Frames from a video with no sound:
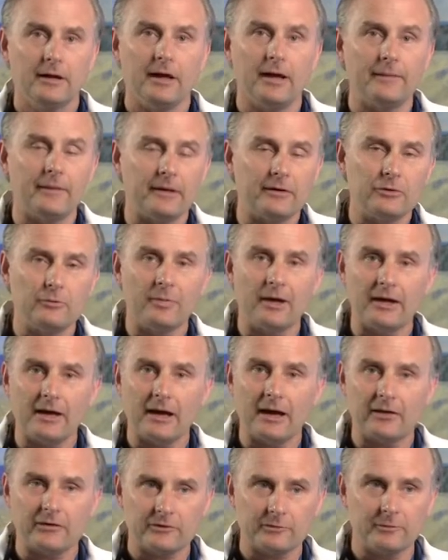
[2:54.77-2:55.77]
And then you may
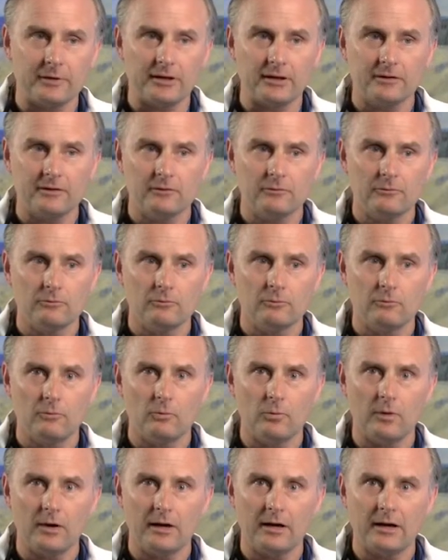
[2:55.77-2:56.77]
ask me,
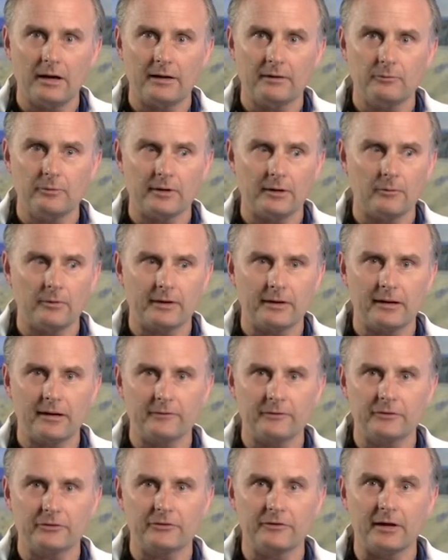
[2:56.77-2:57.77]
why would I want to
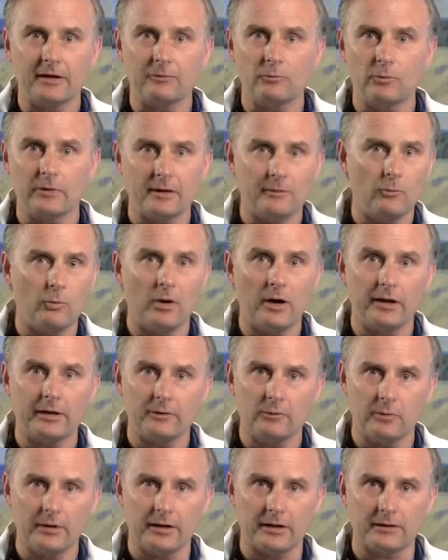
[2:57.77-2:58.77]
have this done when I'm wide
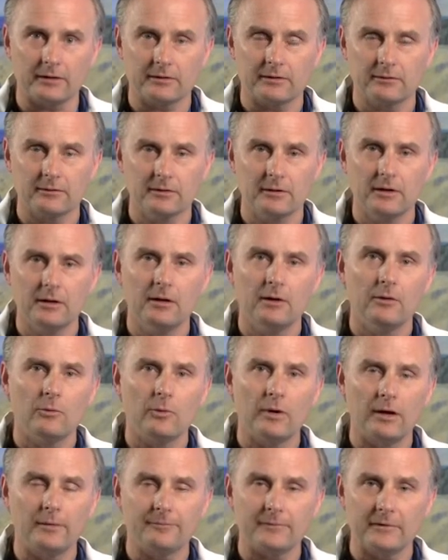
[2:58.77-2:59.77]
awake?
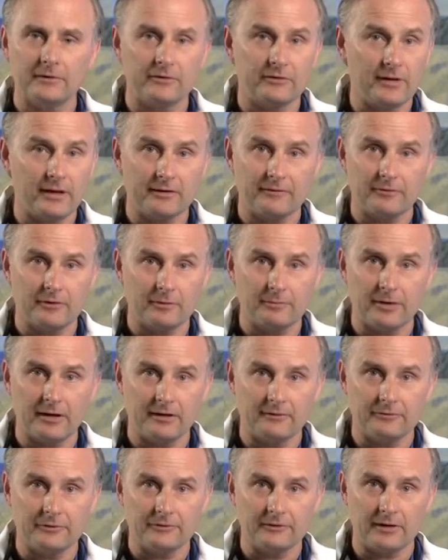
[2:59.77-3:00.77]
Well, it's not a very
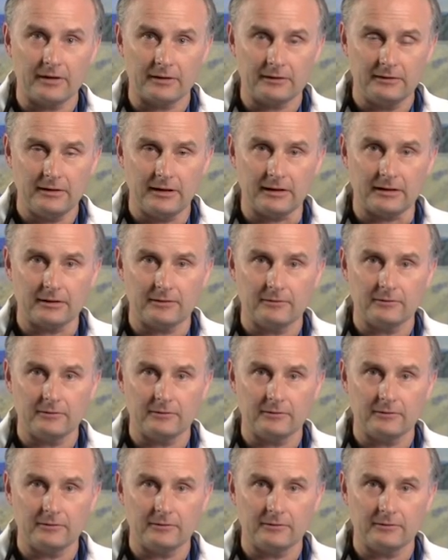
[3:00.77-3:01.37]
painful technique.